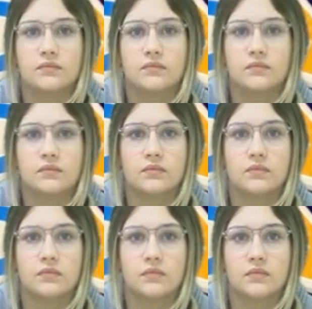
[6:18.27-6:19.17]

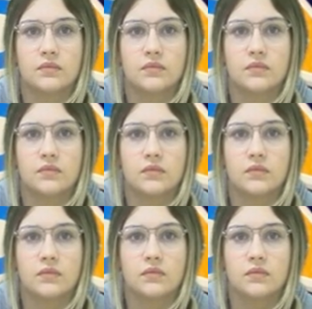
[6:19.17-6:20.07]

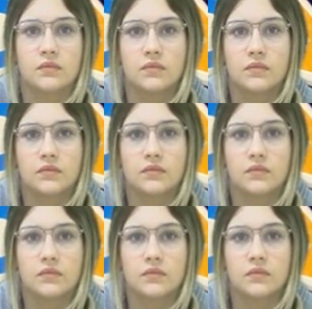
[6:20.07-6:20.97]

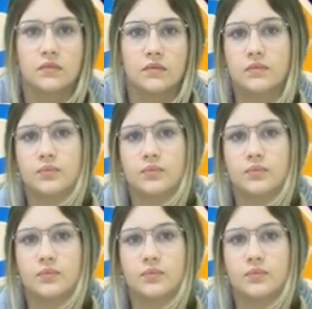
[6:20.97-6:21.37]
[no speech]